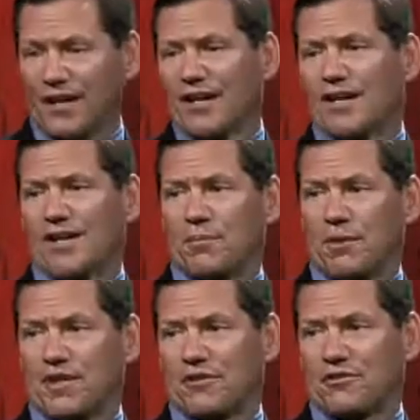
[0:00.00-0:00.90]
can be
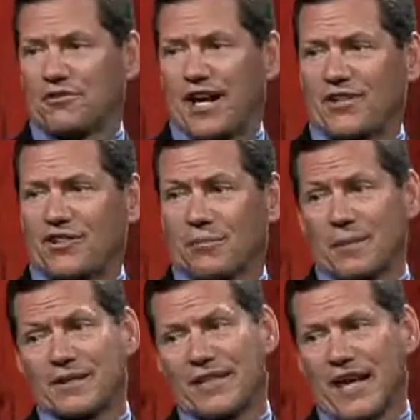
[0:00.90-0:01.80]
a distraction,
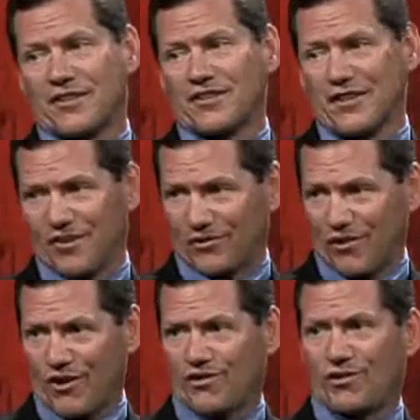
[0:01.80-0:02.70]
but texting is
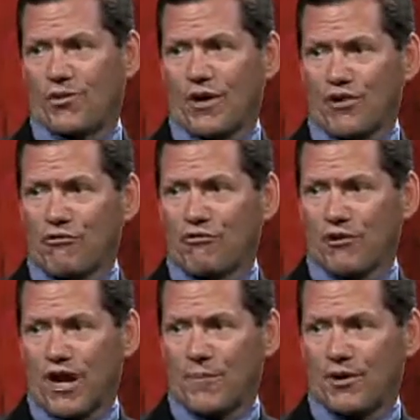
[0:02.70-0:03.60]
also a new
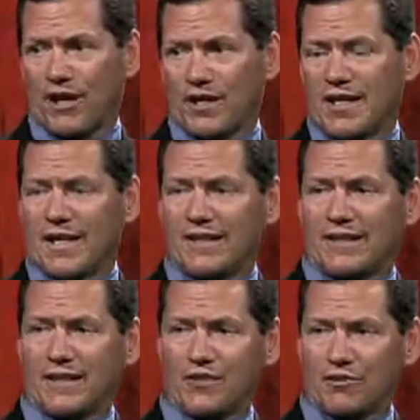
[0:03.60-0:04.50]
phenomenon that
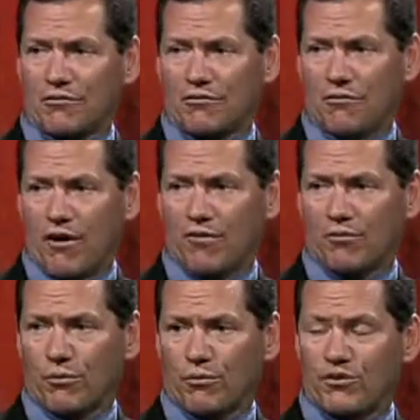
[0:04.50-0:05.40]
kids are involved
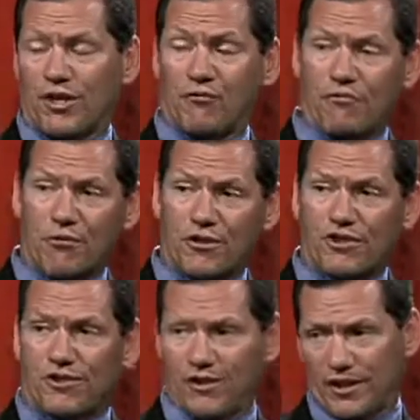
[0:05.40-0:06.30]
with, which
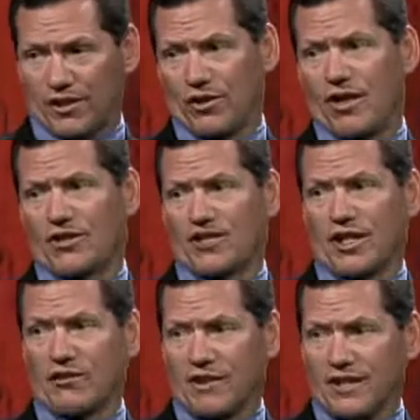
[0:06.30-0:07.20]
unfortunately can cause a
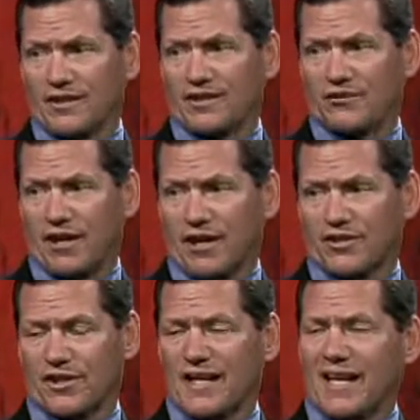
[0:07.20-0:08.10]
great
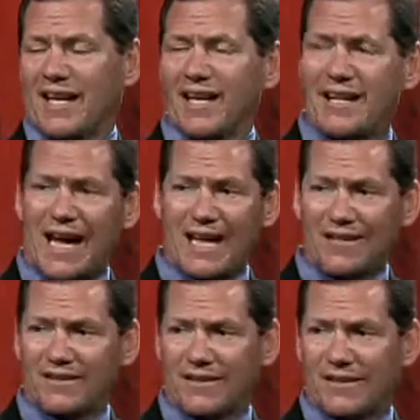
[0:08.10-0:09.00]
distraction in
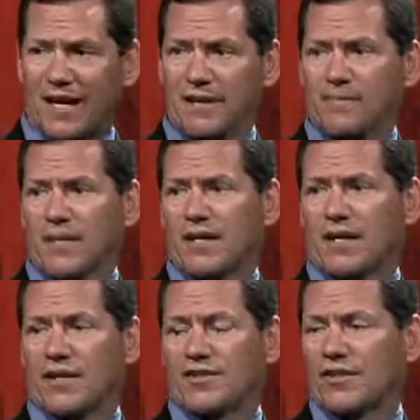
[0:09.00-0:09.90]
adding to that
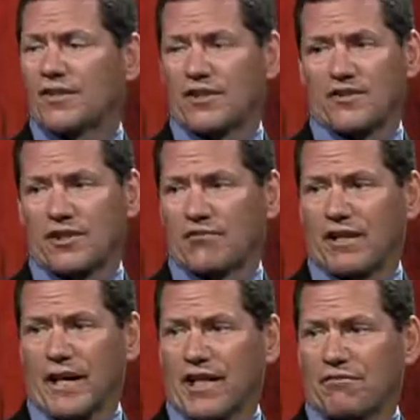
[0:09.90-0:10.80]
statistic
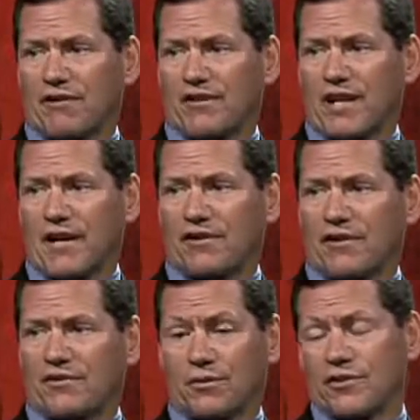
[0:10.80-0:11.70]
regarding
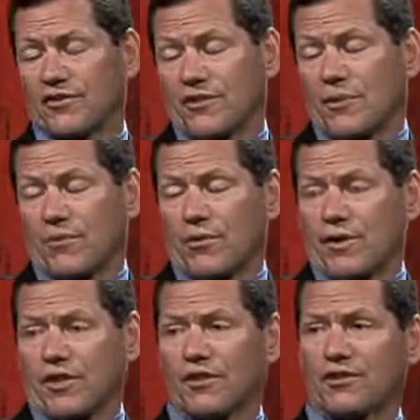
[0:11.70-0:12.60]
fatalities, which is the #1
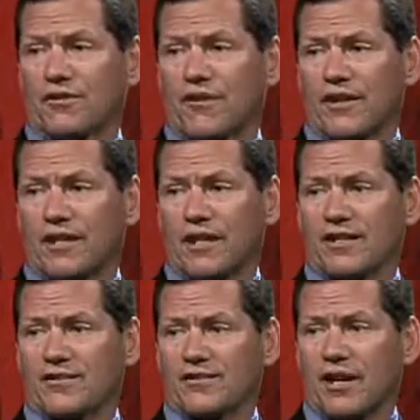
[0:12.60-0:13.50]
killer of our
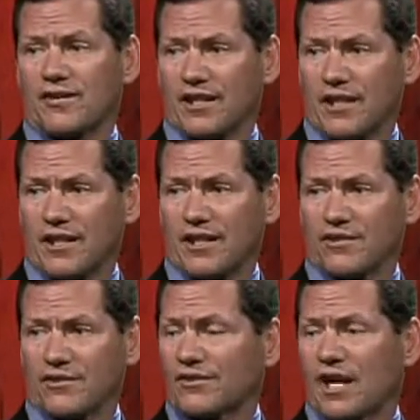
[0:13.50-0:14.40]
kids, our
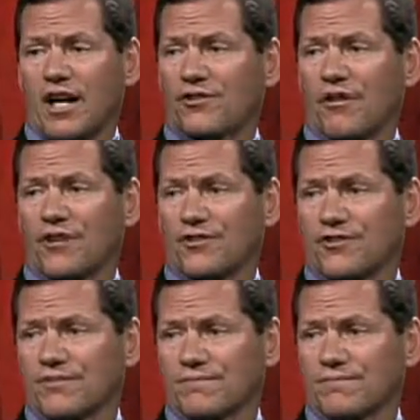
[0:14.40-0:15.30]
teenagers, is car crashes.
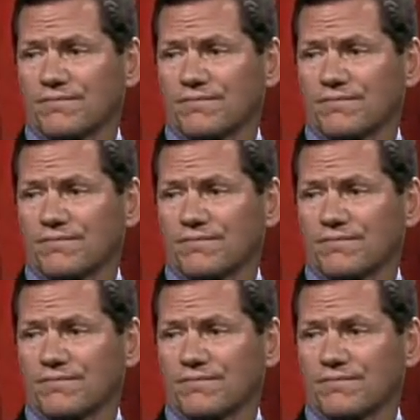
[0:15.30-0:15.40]
It's